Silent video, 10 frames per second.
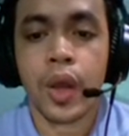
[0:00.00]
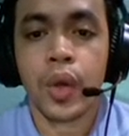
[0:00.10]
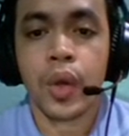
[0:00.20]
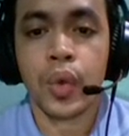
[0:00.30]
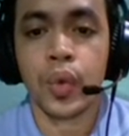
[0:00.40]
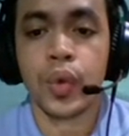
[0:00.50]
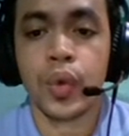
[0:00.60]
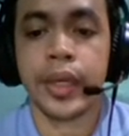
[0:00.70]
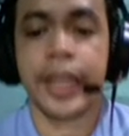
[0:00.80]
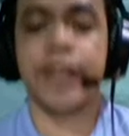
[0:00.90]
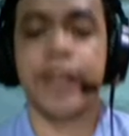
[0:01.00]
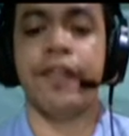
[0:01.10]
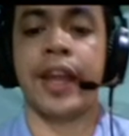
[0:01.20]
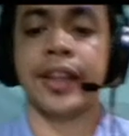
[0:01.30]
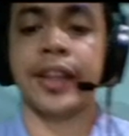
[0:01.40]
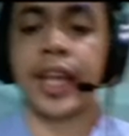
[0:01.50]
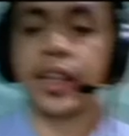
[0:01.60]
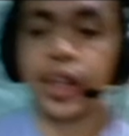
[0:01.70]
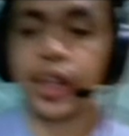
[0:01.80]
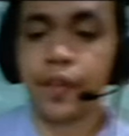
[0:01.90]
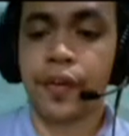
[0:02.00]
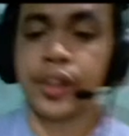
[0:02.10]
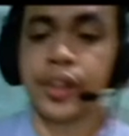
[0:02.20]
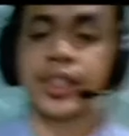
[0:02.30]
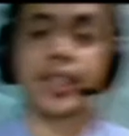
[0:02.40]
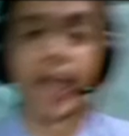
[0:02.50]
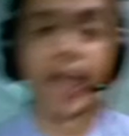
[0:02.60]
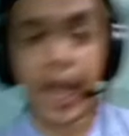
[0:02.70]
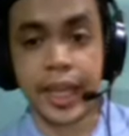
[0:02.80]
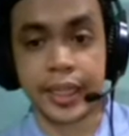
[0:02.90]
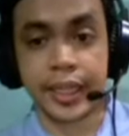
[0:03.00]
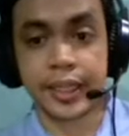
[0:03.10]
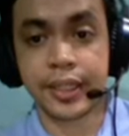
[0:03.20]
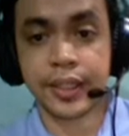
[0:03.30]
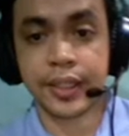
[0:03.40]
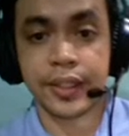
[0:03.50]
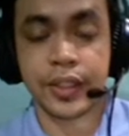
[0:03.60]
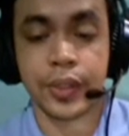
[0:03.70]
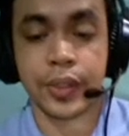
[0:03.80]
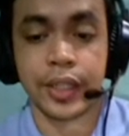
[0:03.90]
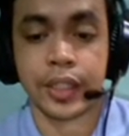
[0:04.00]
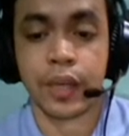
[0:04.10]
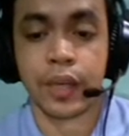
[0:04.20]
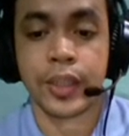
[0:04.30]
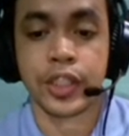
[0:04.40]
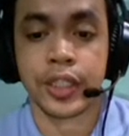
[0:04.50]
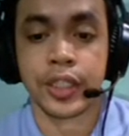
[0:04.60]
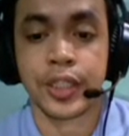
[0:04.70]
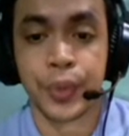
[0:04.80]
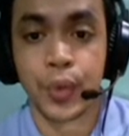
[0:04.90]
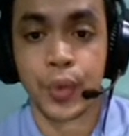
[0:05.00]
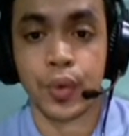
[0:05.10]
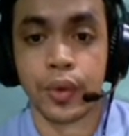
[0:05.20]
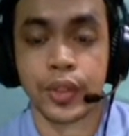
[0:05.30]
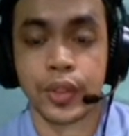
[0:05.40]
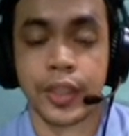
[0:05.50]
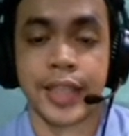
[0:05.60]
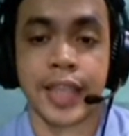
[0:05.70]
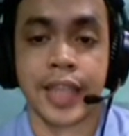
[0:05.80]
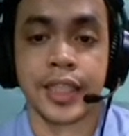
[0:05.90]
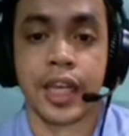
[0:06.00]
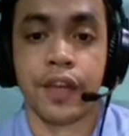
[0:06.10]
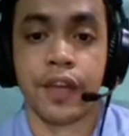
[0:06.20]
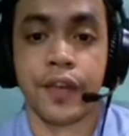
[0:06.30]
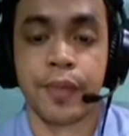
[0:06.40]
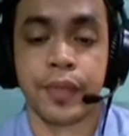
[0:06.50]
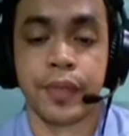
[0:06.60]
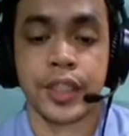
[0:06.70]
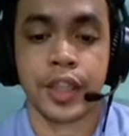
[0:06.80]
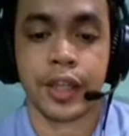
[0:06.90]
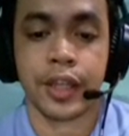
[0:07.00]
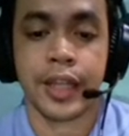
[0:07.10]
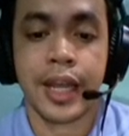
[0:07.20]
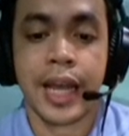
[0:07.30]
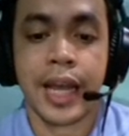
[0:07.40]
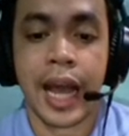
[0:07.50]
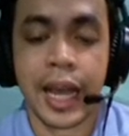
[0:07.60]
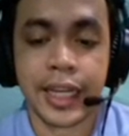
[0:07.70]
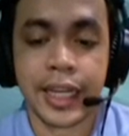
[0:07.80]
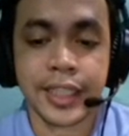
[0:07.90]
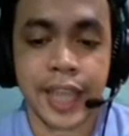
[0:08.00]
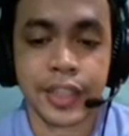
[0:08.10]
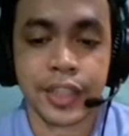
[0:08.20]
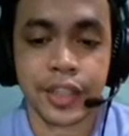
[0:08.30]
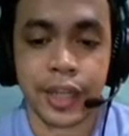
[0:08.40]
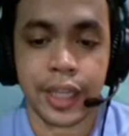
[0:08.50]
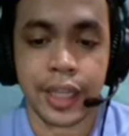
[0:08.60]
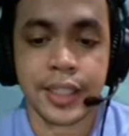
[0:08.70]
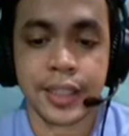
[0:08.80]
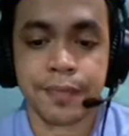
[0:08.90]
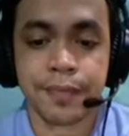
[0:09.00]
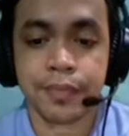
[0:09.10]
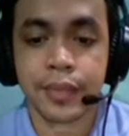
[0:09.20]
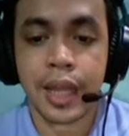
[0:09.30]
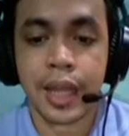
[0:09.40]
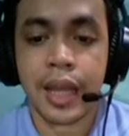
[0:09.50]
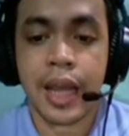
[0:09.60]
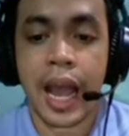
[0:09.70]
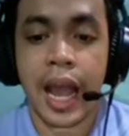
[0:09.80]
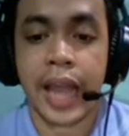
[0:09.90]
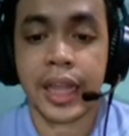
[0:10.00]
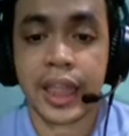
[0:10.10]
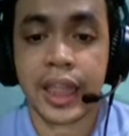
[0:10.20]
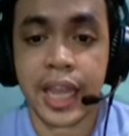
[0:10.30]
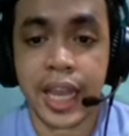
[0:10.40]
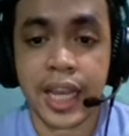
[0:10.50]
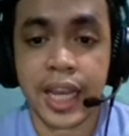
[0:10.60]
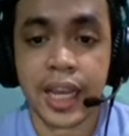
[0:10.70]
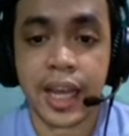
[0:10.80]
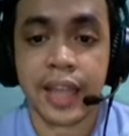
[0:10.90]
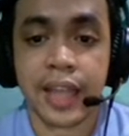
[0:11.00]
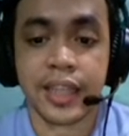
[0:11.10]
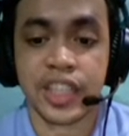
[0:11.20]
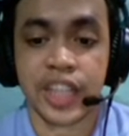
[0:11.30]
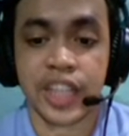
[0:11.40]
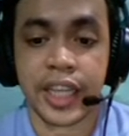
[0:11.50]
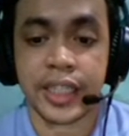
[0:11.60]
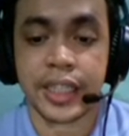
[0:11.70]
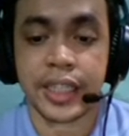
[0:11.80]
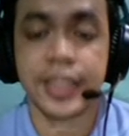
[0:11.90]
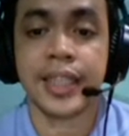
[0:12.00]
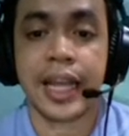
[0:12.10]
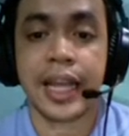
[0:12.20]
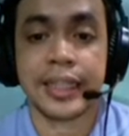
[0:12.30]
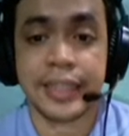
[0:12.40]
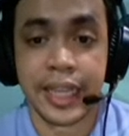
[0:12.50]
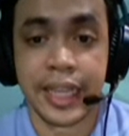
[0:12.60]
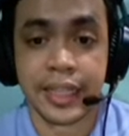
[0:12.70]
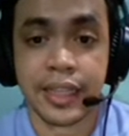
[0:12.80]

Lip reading: who invented the first kite? So the question is who. So it's asking for a person. Alan's answer is, I think the Chinese did.